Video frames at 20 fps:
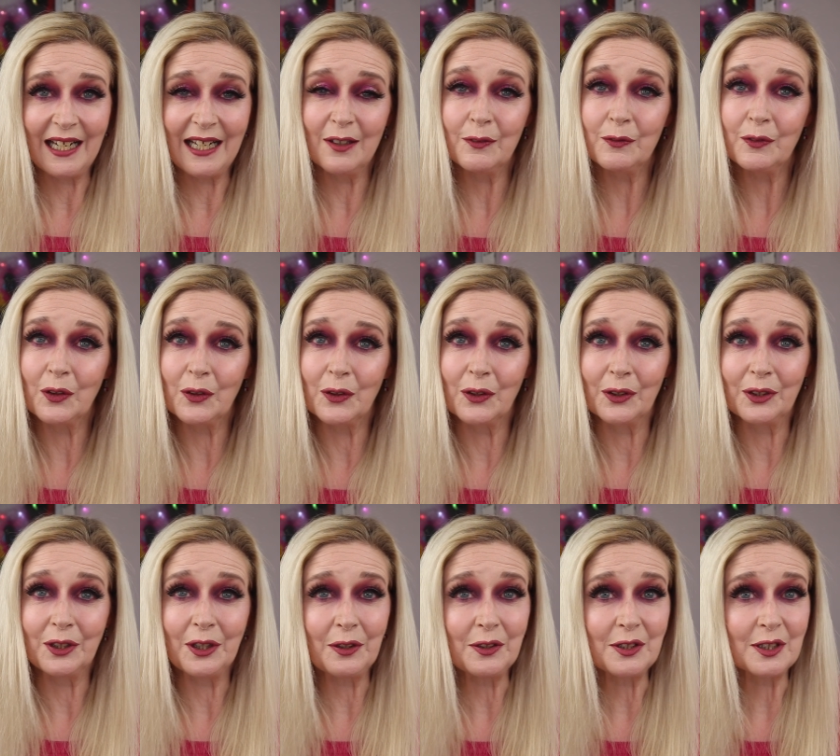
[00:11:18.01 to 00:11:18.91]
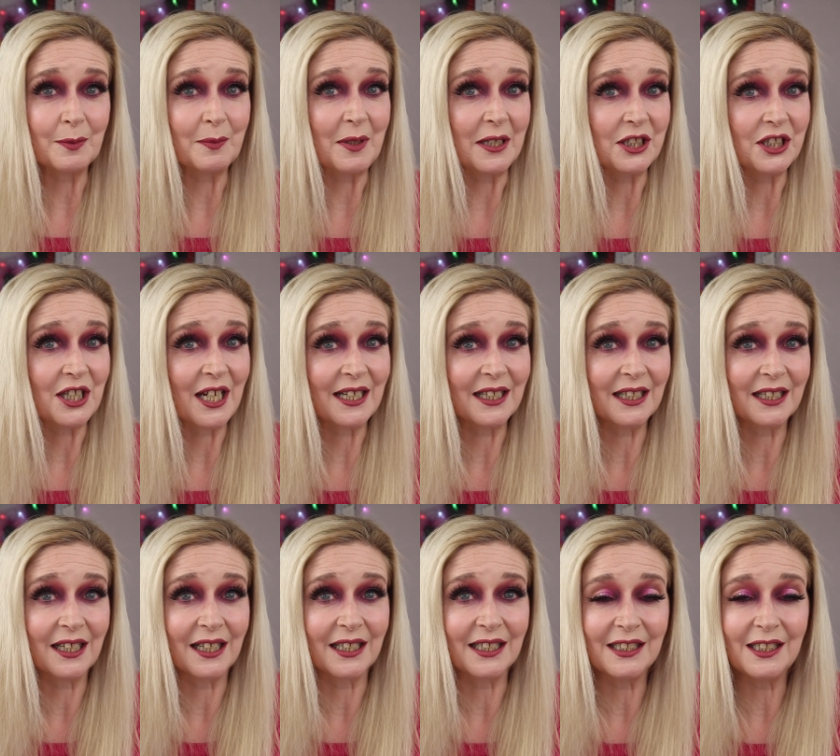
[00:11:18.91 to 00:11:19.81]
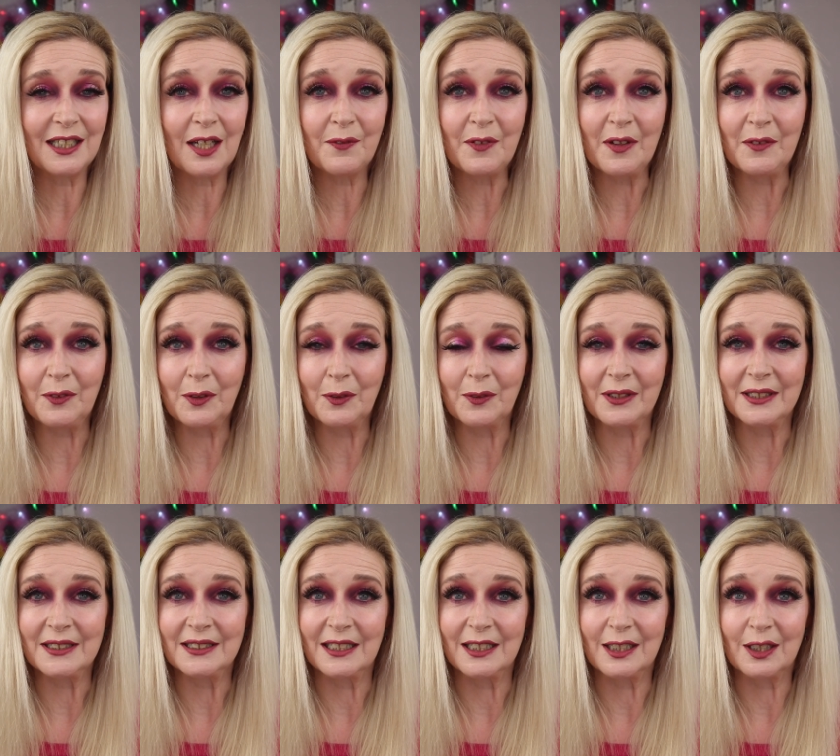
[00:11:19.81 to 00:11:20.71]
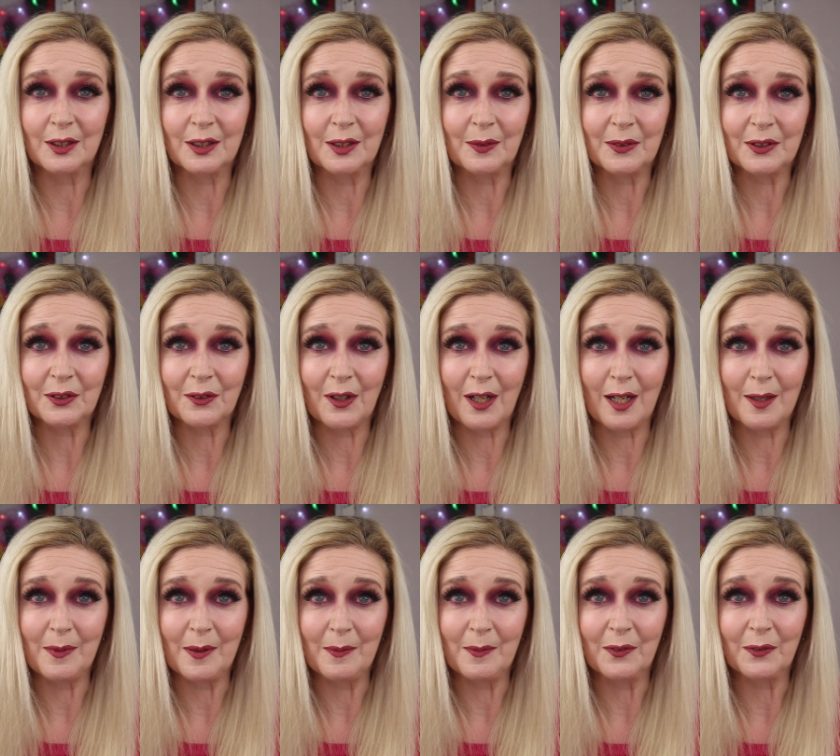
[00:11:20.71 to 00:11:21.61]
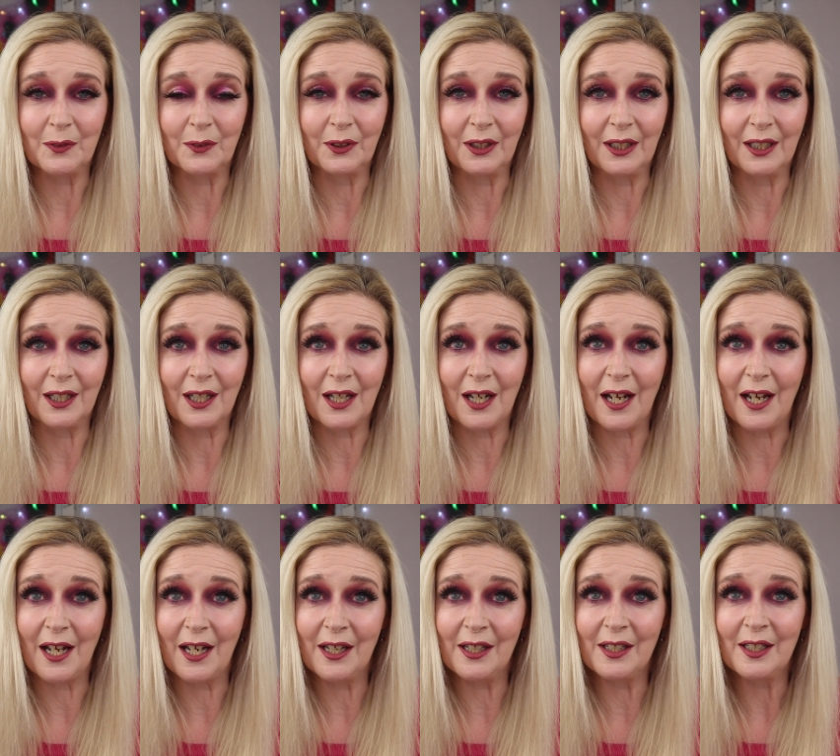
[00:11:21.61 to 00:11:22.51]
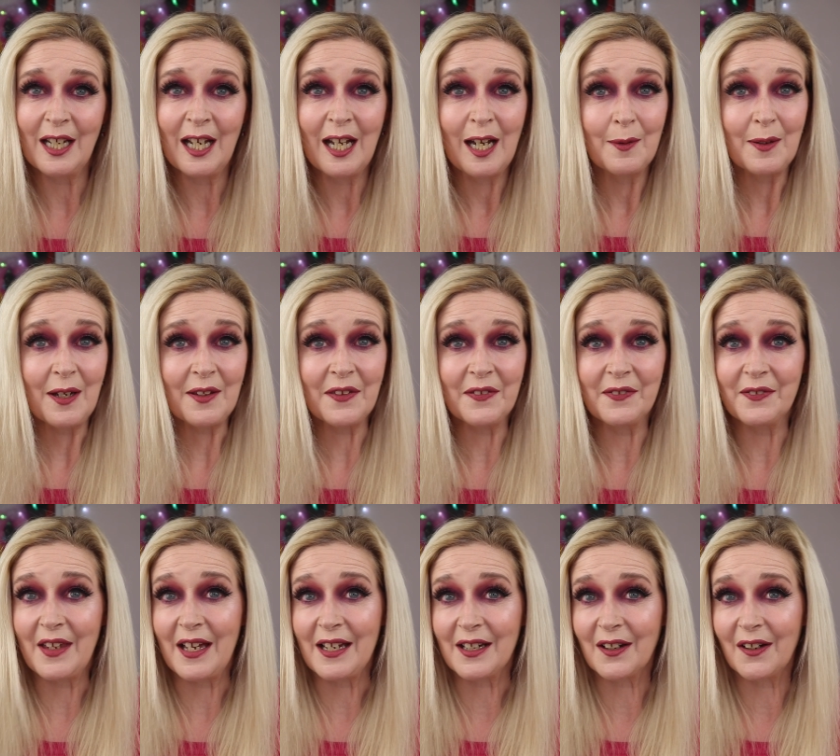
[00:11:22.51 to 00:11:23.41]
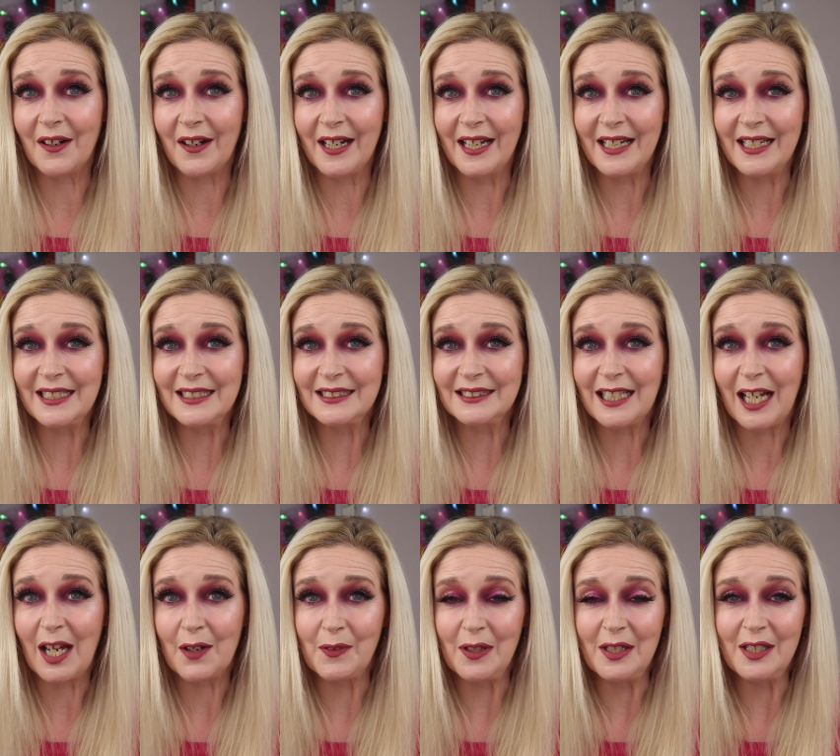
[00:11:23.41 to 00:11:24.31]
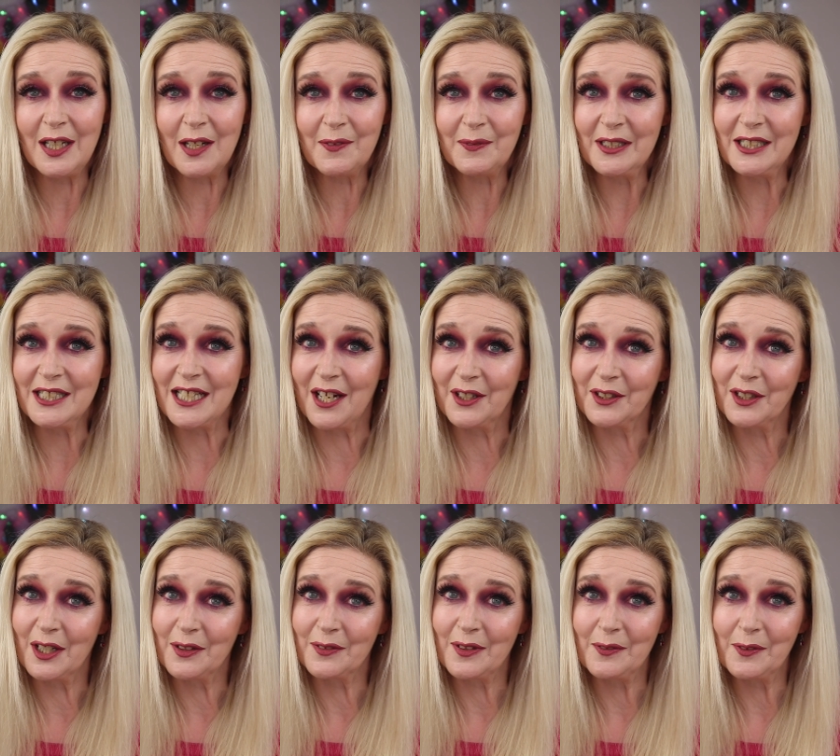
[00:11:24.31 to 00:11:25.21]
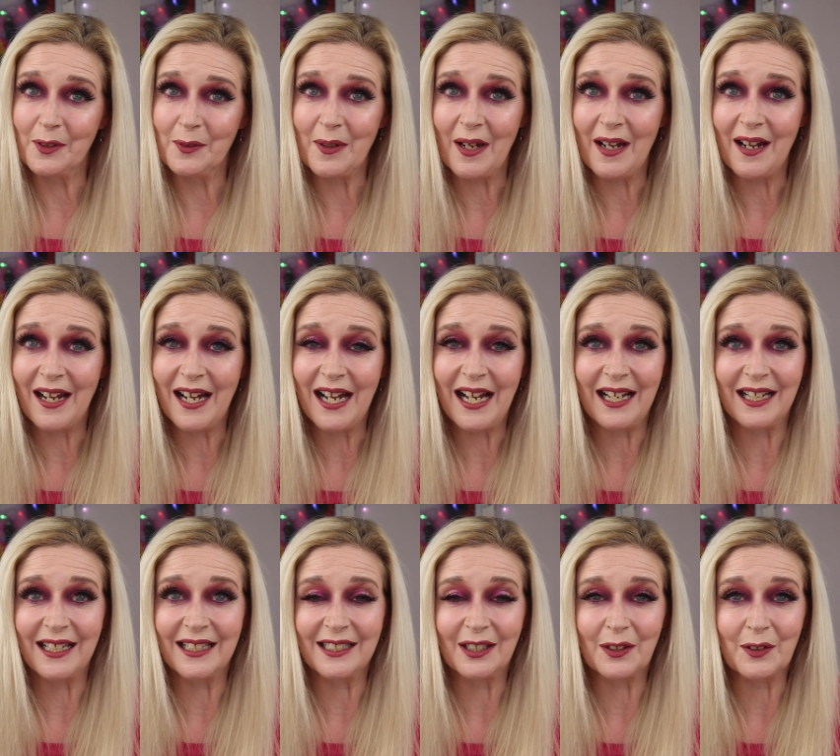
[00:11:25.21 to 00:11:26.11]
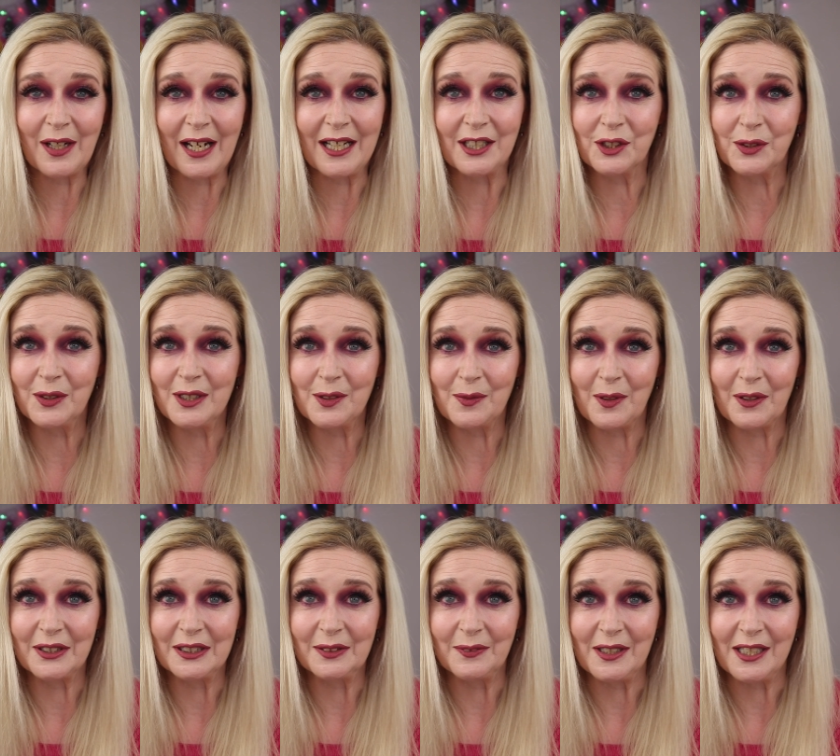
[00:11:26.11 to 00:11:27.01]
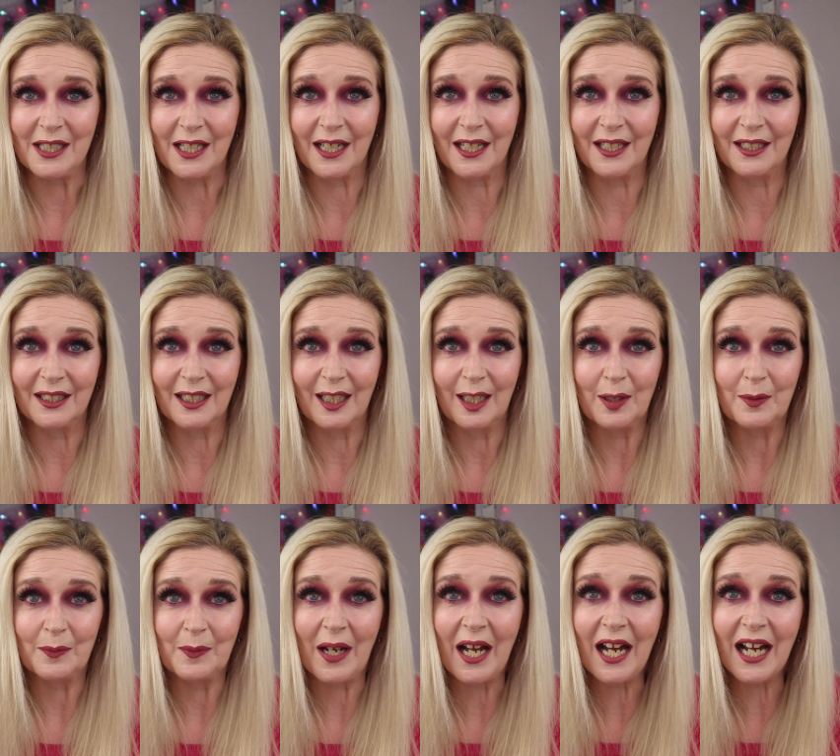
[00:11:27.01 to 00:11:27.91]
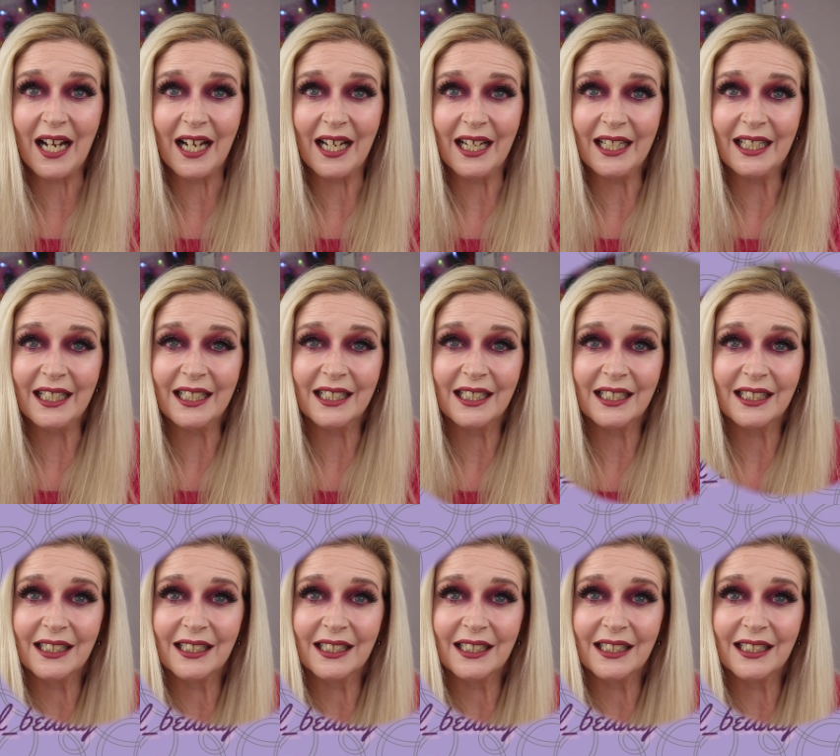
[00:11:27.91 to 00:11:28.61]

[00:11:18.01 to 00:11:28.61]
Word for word: If you're new to my channel, I'd love it if you consider subscribing before you go. Other than that, guys, have a lovely day or night wherever you are, and I'll catch you in tomorrow's video. Bye!